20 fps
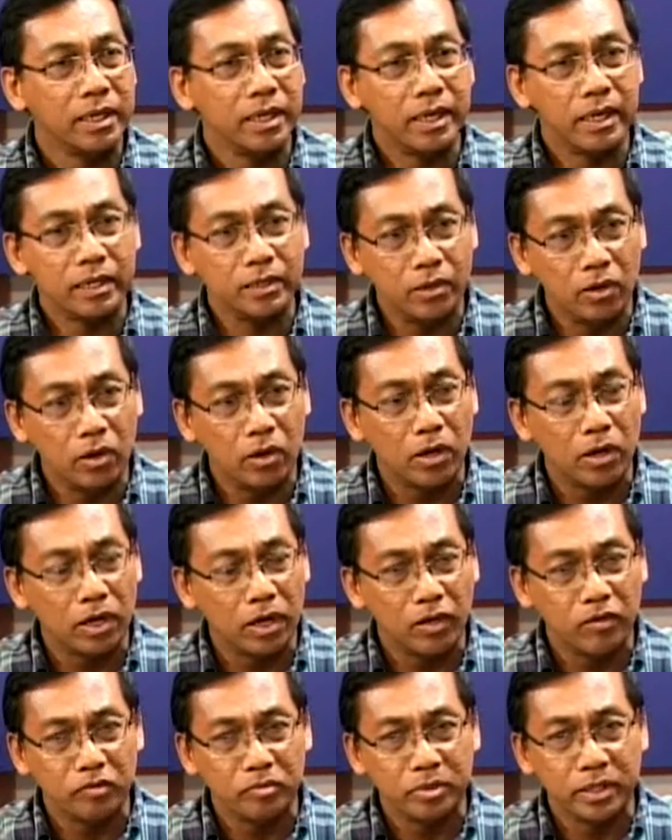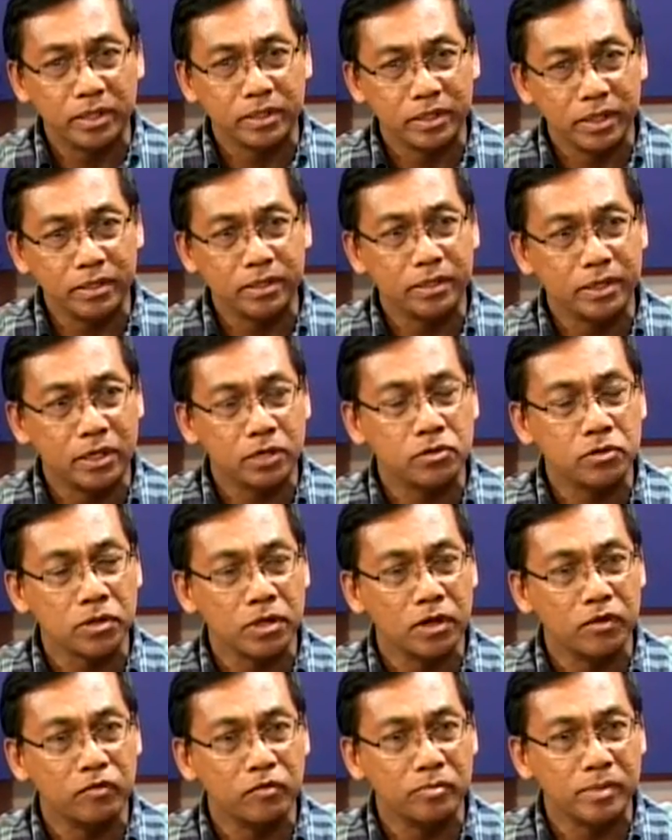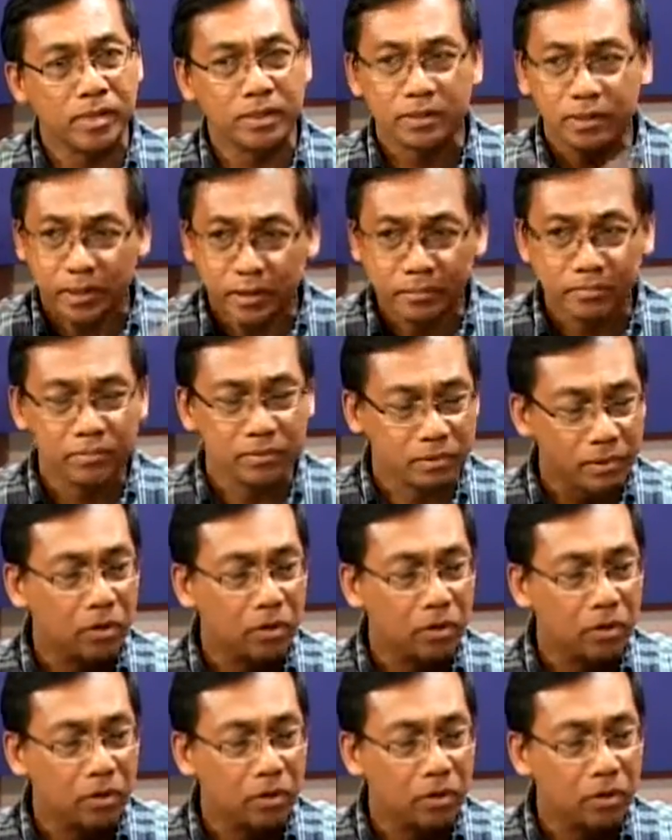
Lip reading: And the local government and the national government and